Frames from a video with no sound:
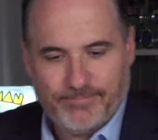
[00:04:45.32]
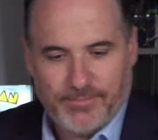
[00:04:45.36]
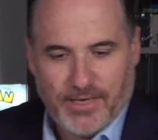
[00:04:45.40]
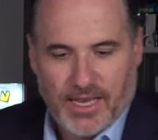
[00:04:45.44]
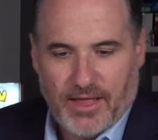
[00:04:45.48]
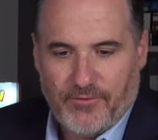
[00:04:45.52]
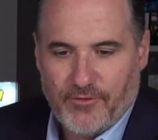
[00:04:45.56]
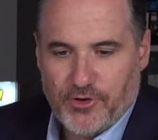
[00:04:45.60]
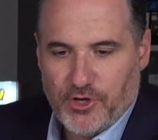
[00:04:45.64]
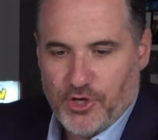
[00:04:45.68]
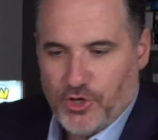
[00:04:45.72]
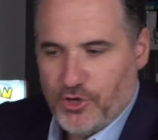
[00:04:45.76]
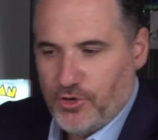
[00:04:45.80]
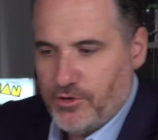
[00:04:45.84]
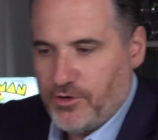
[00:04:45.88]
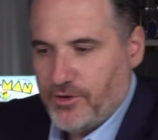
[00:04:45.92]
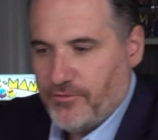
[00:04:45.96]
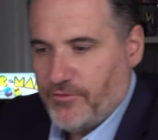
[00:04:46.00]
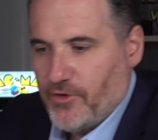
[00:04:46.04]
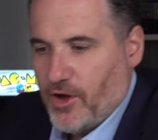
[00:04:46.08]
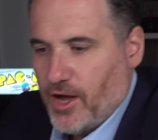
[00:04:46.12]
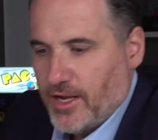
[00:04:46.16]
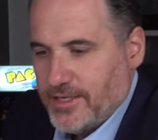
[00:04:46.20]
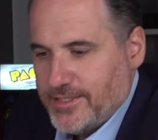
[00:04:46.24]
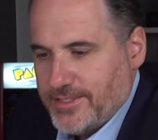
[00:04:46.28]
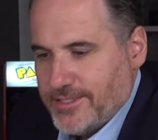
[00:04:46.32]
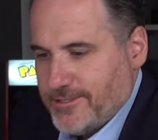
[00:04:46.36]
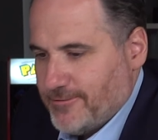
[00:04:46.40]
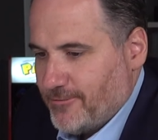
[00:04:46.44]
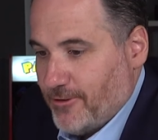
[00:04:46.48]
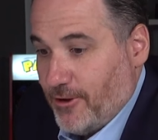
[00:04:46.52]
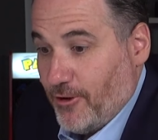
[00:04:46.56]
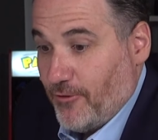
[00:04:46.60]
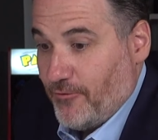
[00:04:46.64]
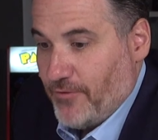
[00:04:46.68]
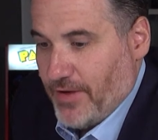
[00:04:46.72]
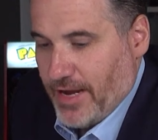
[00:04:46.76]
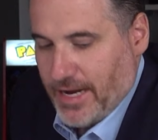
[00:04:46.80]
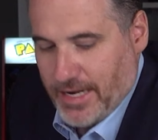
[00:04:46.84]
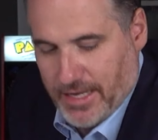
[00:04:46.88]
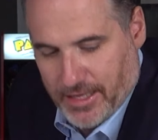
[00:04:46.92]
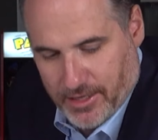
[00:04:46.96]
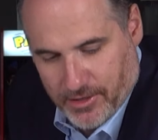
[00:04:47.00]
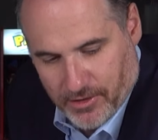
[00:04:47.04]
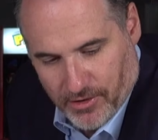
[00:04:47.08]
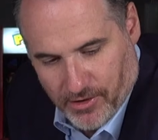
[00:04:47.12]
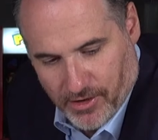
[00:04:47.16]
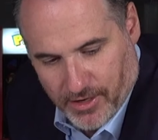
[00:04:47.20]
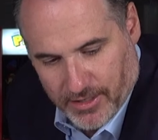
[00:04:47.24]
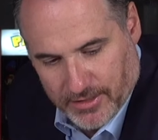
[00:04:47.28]
love a new device of any
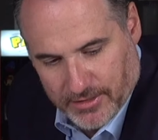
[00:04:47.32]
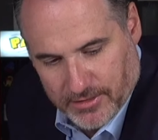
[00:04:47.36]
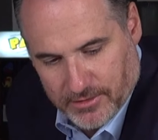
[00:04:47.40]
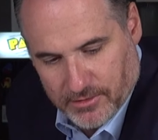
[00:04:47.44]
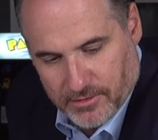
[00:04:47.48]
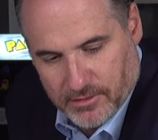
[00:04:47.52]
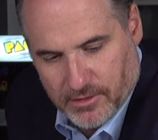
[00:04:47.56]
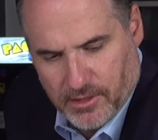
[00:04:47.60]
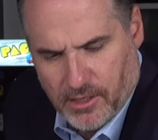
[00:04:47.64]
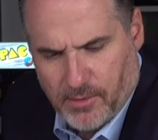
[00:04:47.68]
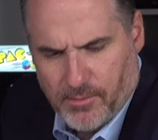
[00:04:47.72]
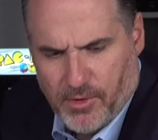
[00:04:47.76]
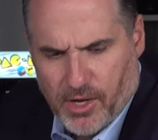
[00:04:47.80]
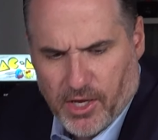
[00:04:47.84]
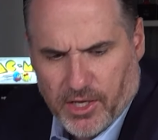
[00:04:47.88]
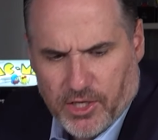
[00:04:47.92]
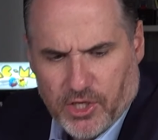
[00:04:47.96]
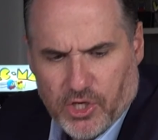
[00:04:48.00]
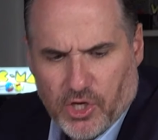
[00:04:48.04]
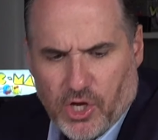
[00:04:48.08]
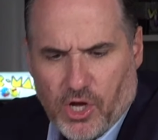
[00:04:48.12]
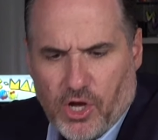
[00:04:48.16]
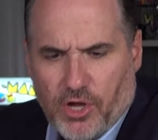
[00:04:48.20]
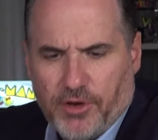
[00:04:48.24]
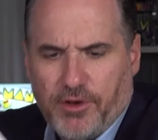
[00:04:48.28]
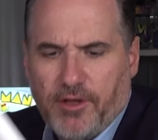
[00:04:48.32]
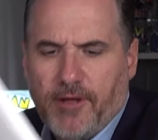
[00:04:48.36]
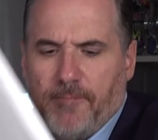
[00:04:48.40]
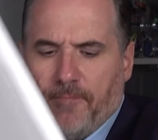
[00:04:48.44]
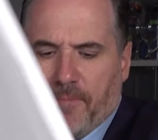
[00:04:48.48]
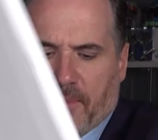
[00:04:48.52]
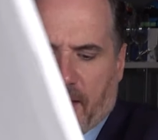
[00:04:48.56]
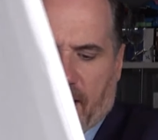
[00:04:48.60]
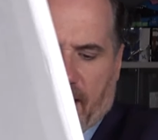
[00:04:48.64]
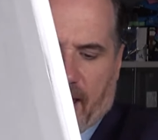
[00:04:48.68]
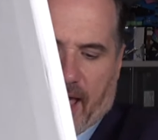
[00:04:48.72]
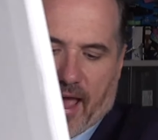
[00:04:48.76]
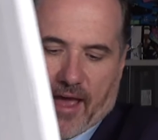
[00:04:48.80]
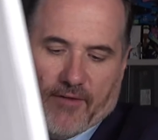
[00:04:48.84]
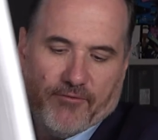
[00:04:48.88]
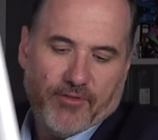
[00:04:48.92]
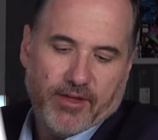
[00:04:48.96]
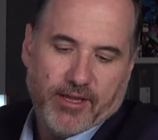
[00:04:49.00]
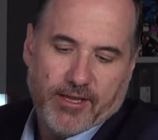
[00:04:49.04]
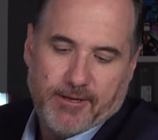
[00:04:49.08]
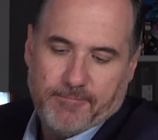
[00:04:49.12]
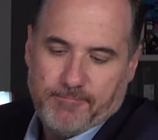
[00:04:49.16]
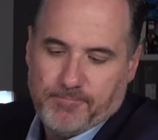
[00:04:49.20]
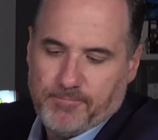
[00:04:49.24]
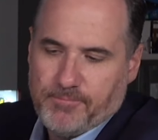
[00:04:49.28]
kind. Oh my God.
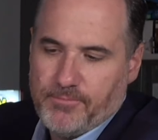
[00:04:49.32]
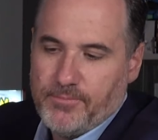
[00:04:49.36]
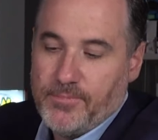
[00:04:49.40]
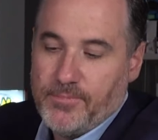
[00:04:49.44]
Having